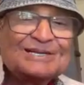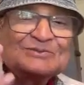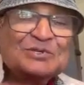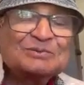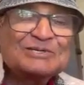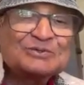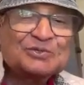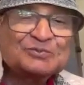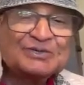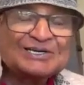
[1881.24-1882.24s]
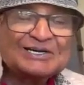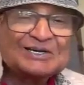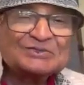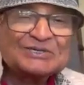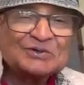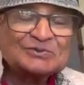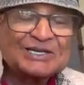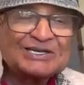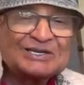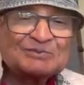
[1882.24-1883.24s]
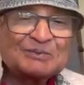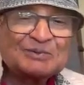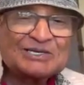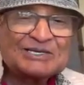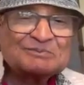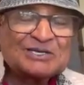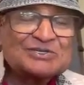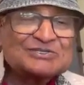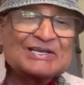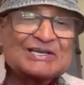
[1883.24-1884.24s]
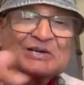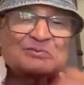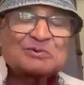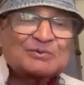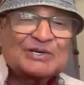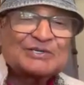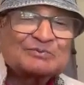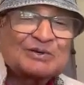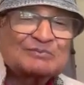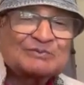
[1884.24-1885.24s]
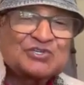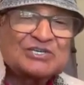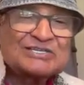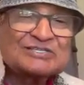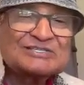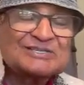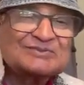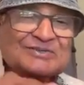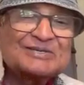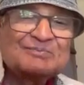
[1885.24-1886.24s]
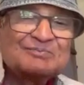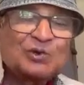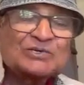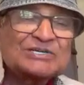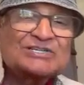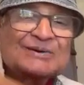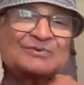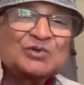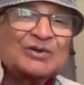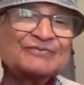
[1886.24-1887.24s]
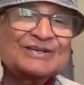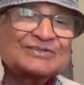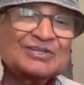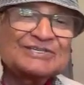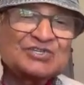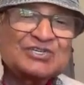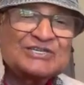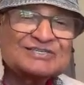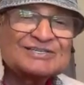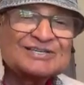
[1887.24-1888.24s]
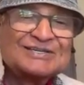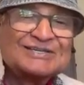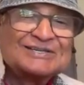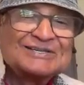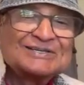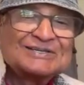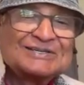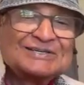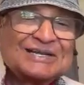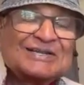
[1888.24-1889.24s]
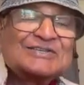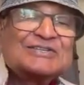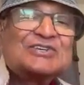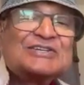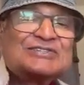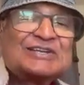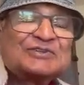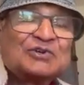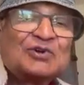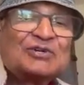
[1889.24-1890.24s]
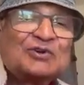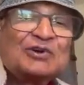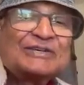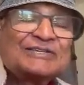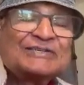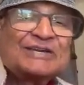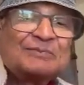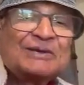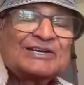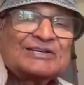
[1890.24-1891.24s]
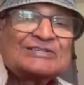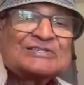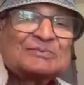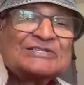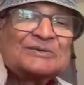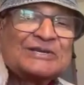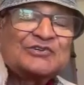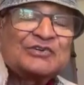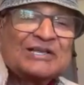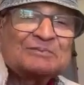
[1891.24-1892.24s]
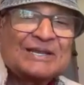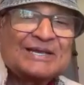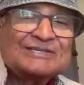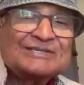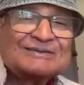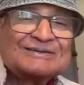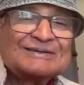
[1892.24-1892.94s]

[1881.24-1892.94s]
But nobody could figure out how they can propagate because they cannot propagate from the genes. The proteins have no effect on the genes. And the genes are the only hereditary mechanism in the material plane.